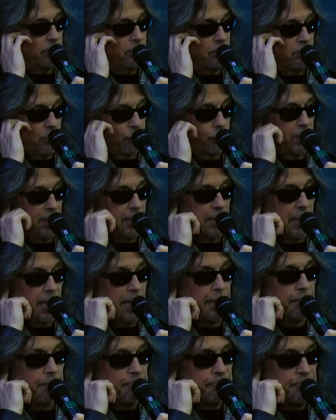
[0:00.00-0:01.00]
to really
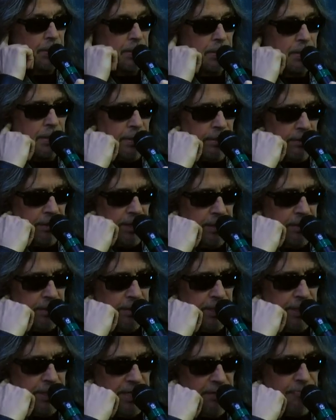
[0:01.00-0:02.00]
late. The,
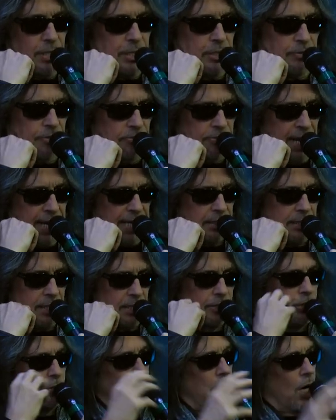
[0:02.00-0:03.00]
the difference for Vegas
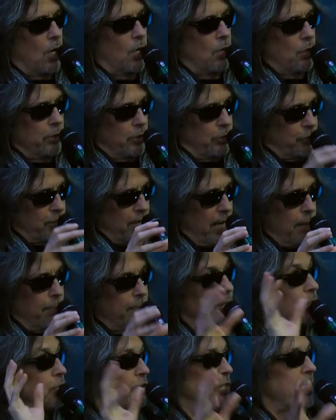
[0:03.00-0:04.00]
is you go, you set up,
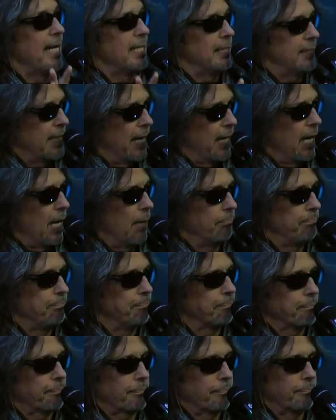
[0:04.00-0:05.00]
and you stay set up.
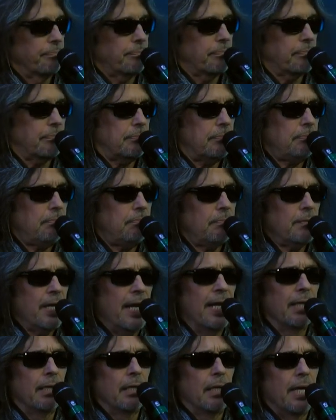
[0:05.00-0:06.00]

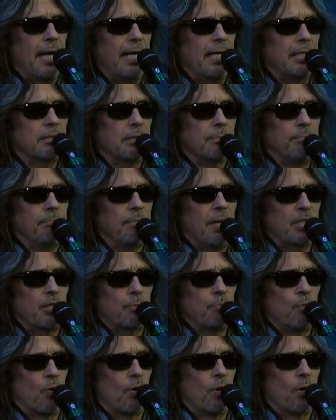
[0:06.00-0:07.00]
And it, it's a much
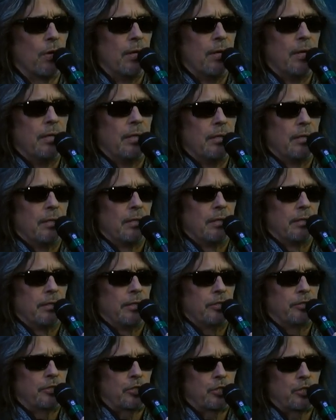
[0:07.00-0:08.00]
more
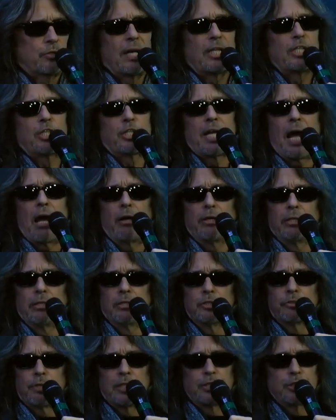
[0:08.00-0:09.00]
stretched out. You
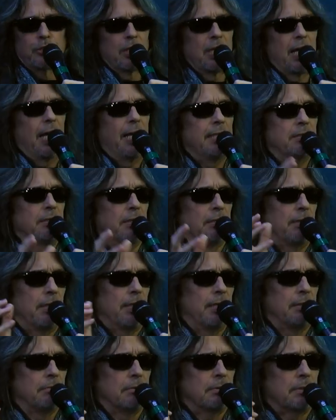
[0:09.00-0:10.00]
can stretch your legs and,
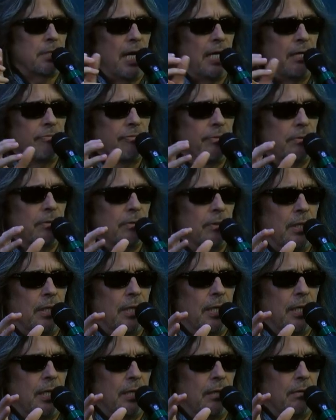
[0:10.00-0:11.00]
and kind of
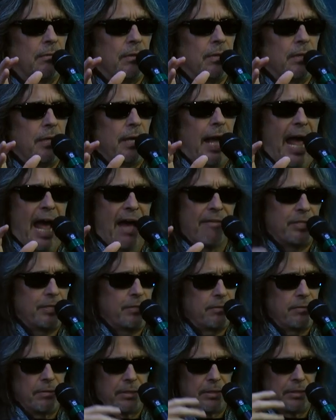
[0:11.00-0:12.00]
uh, have a,
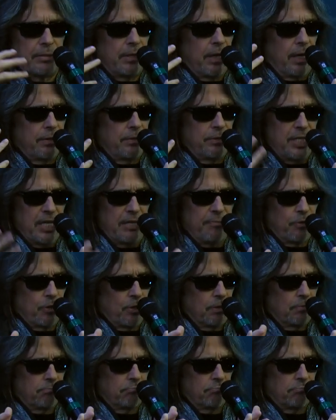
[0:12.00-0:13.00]
a, a,
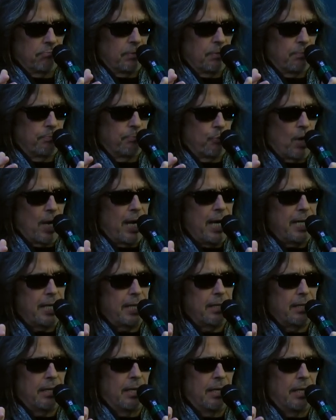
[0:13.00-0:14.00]
deeper
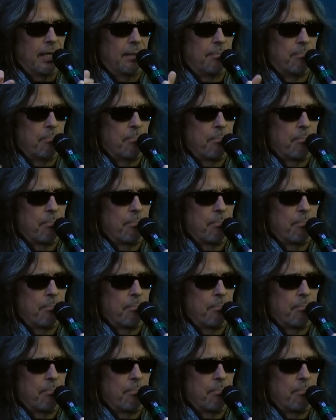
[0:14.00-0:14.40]
break. Um,